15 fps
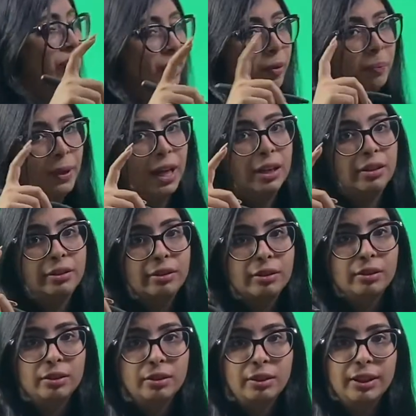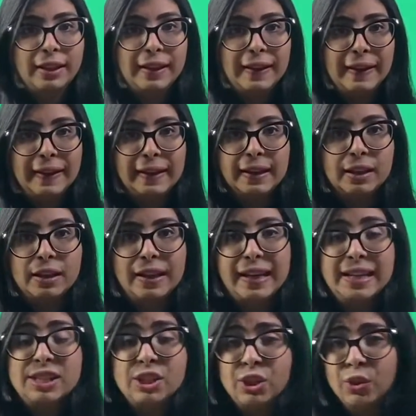the plant
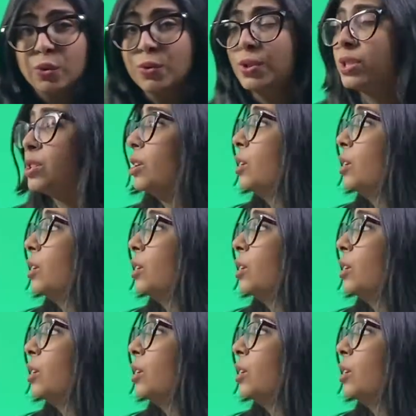is used